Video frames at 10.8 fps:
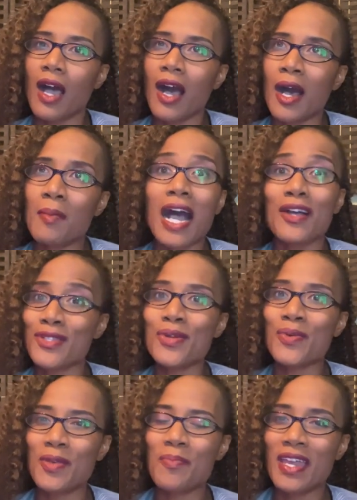I also
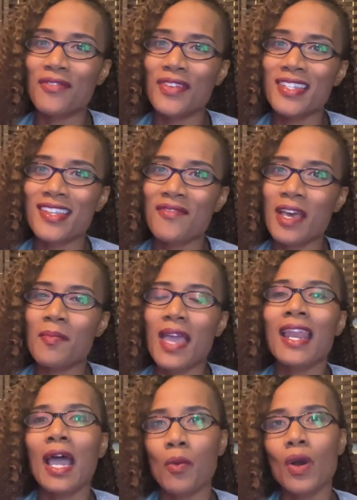know the benefits of them,
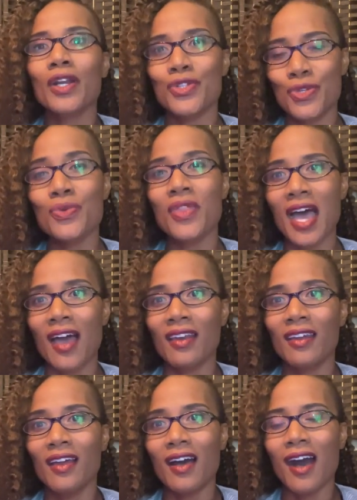and I want to do that.
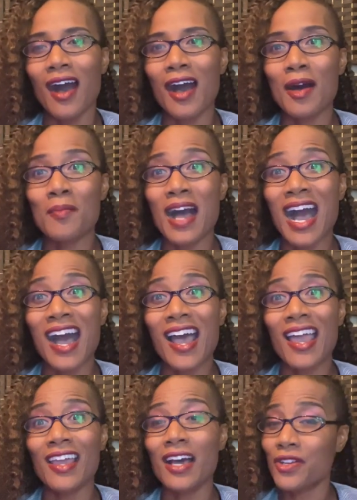
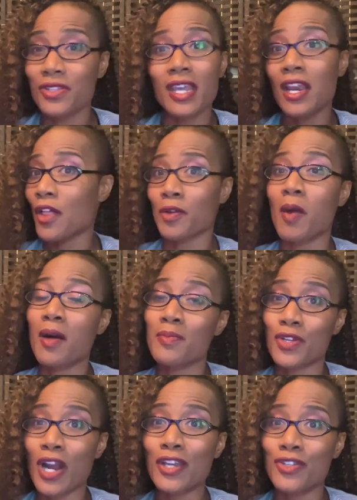I understand other moms
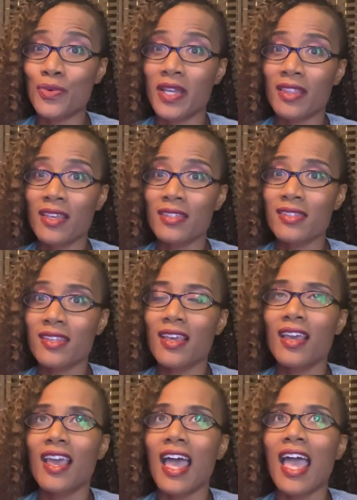are not doing this,
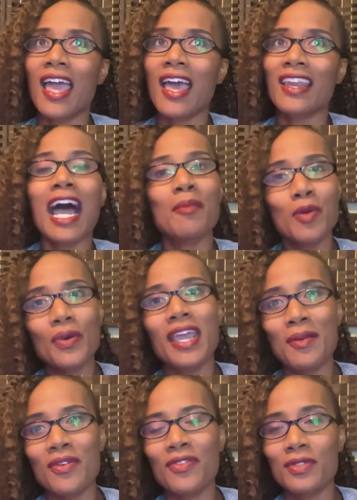and I'm
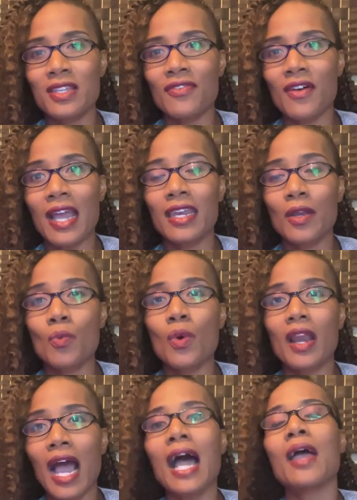okay with defining
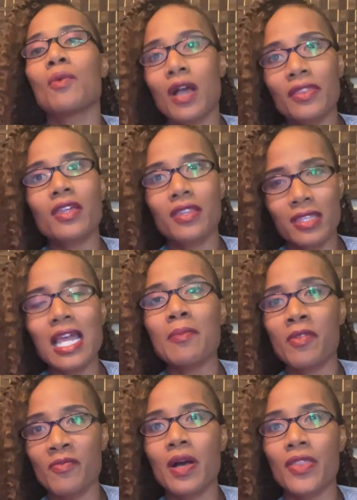the type
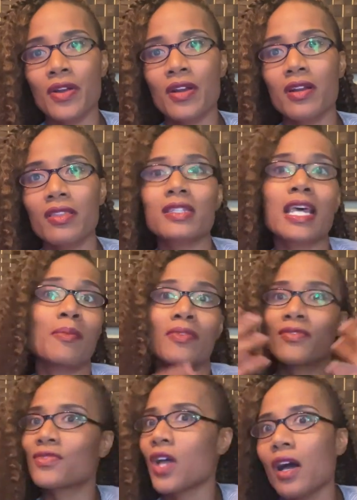of mother, the type
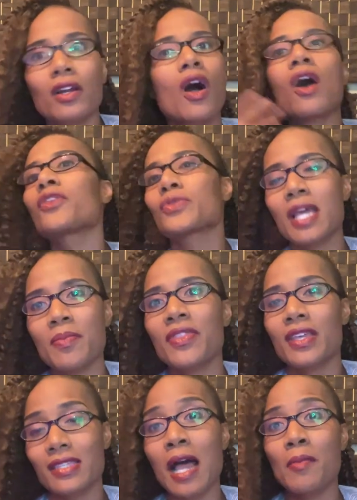of daughter, all those type of
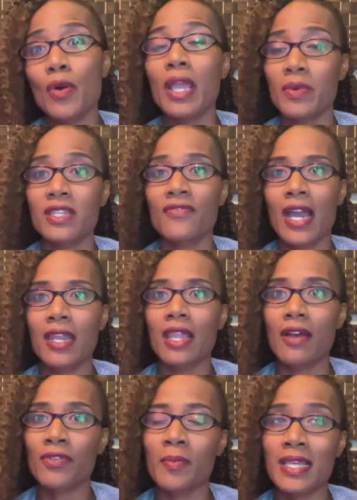things. I'm okay with defining
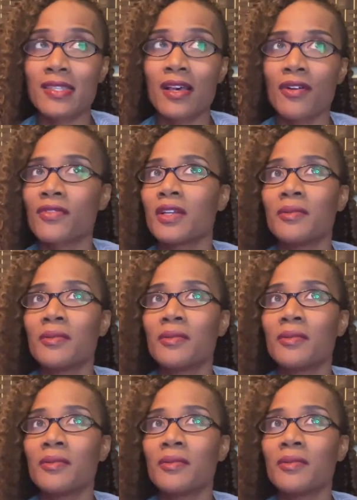that for myself.